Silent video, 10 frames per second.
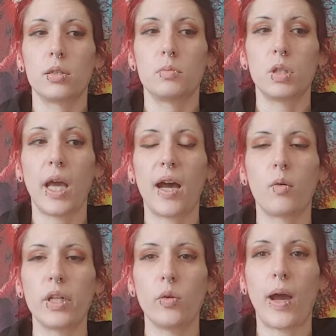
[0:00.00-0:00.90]
But yeah,
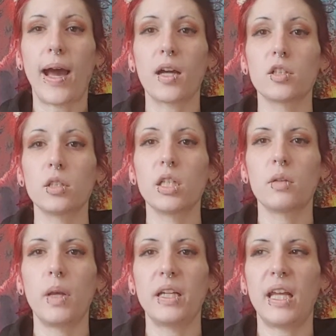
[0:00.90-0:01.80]
when you actually
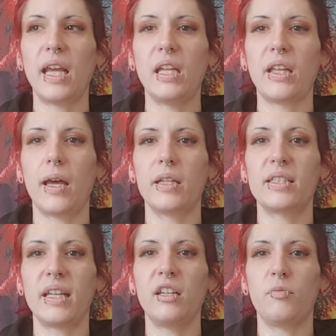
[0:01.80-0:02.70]
can maintain that
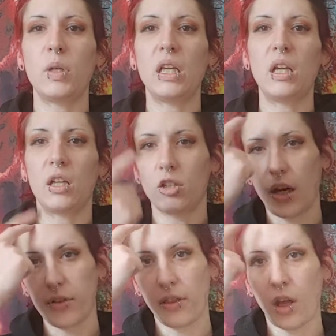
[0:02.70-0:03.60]
state of being and
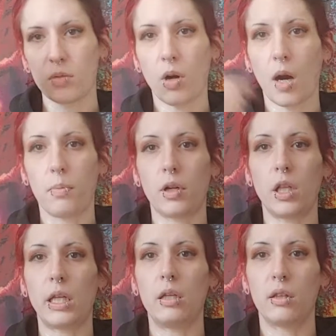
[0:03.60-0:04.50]
drive the thoughts
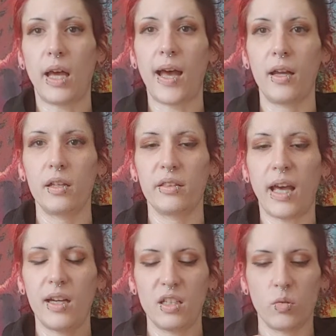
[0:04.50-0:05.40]
properly,
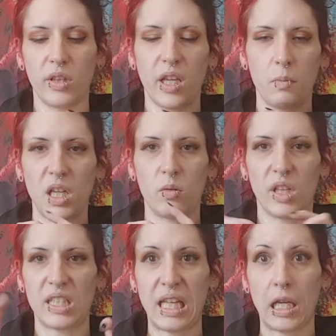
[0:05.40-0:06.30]
that is what they mean when
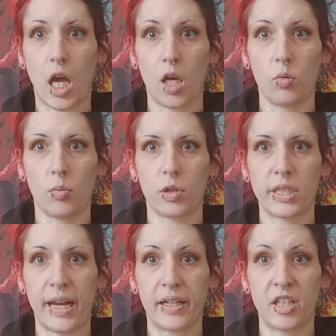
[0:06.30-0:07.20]
they say God will
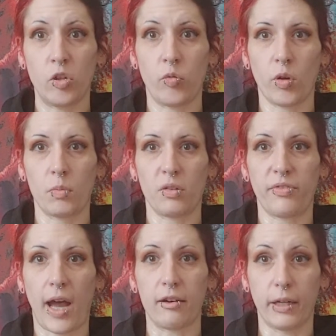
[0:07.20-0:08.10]
protect you from the
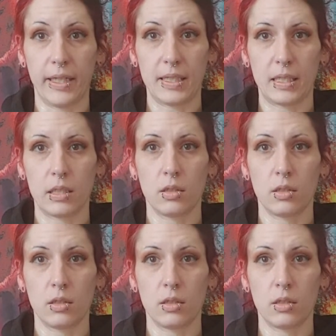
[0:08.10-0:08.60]
virus.